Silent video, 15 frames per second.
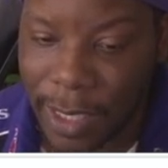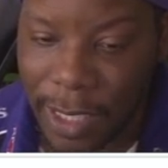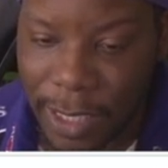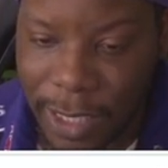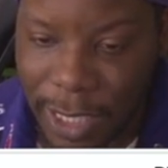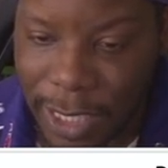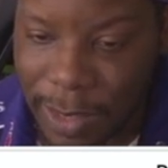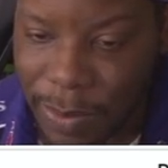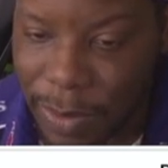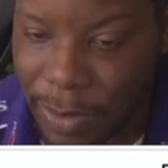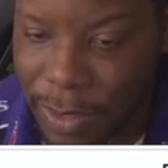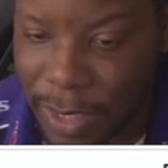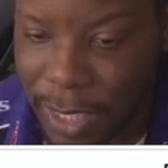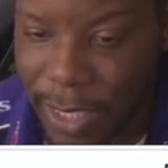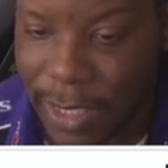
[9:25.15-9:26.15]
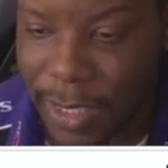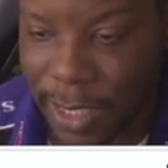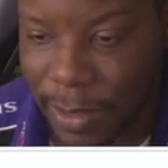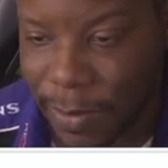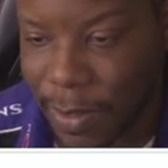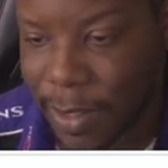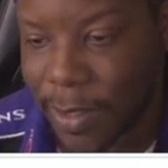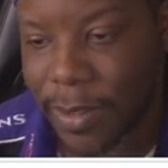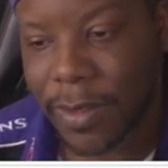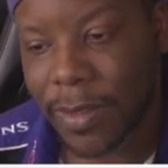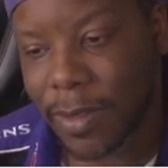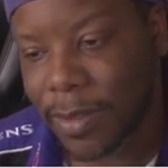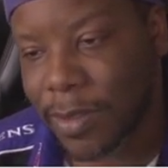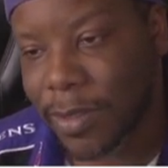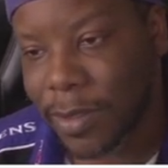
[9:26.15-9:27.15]
James Proche, zero.
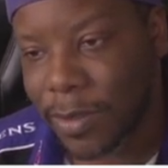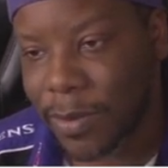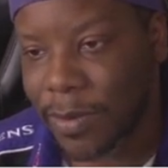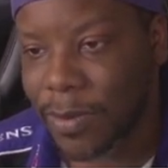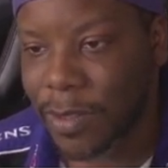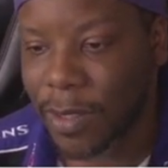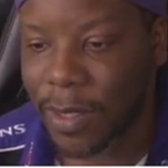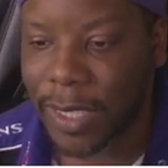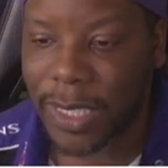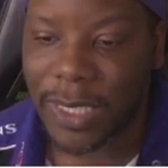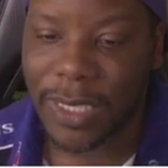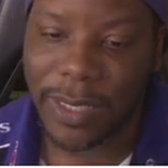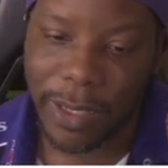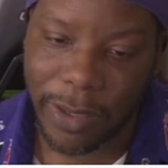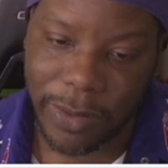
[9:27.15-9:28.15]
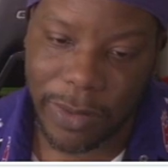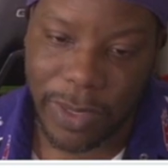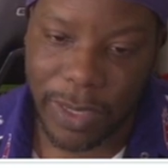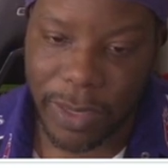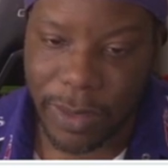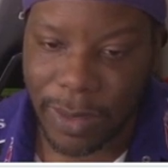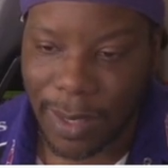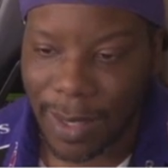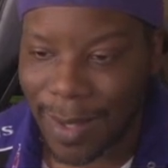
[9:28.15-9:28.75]
Two targets. Thought so.